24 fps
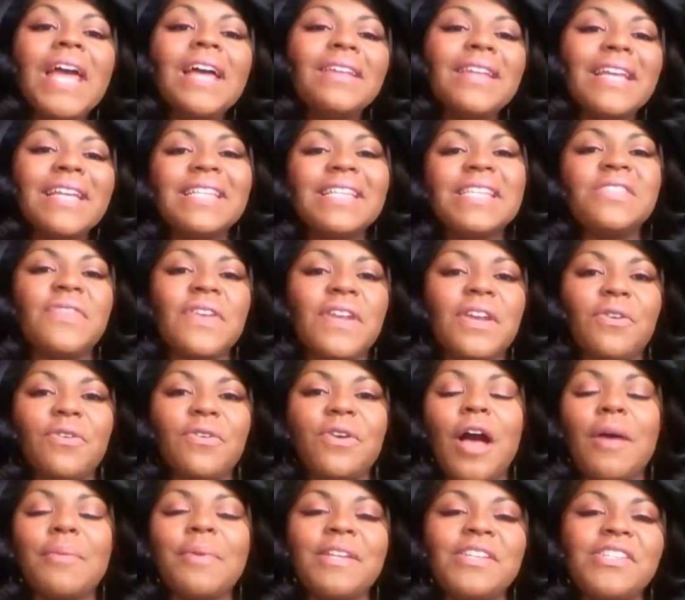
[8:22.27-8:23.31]
Like this video,
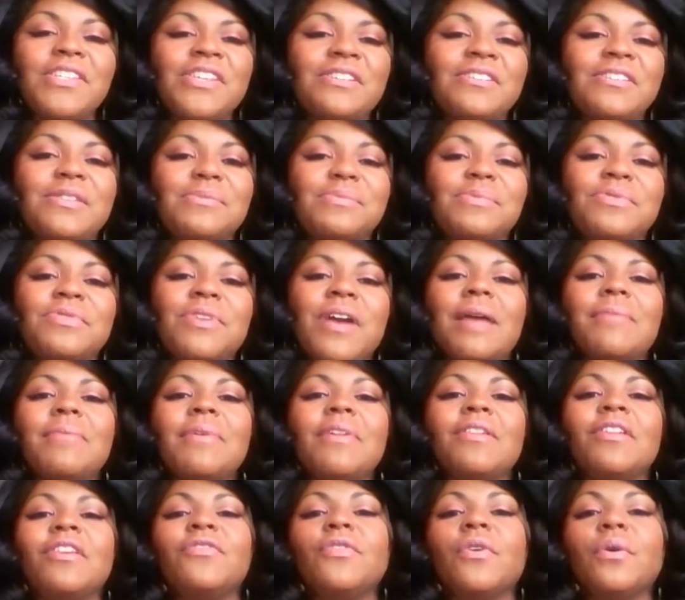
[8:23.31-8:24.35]
comment, share, subscribe. I
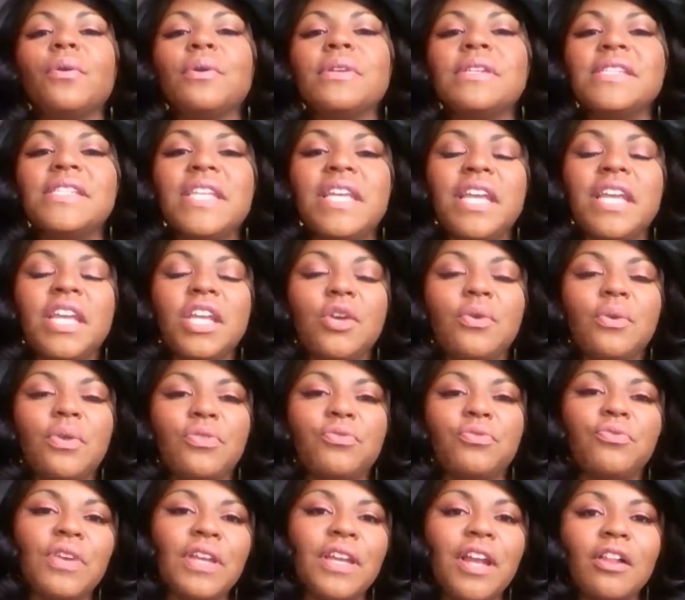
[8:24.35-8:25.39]
look forward to seeing you in
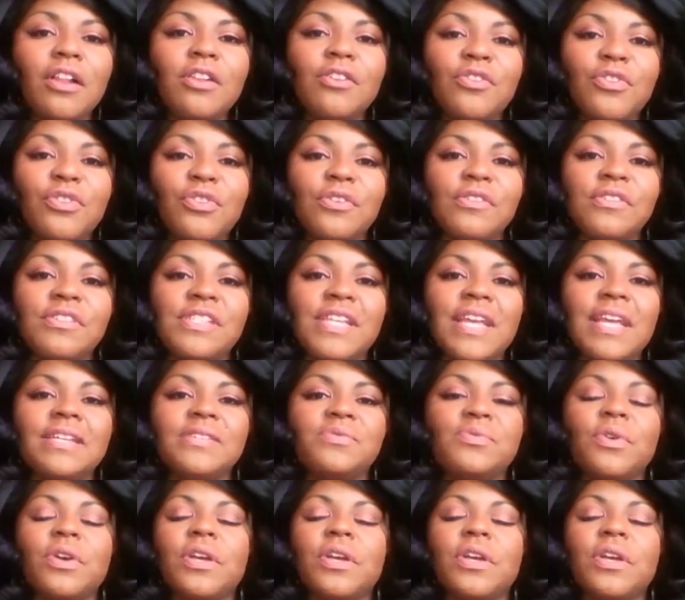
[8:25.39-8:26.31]
$3 Thursdays.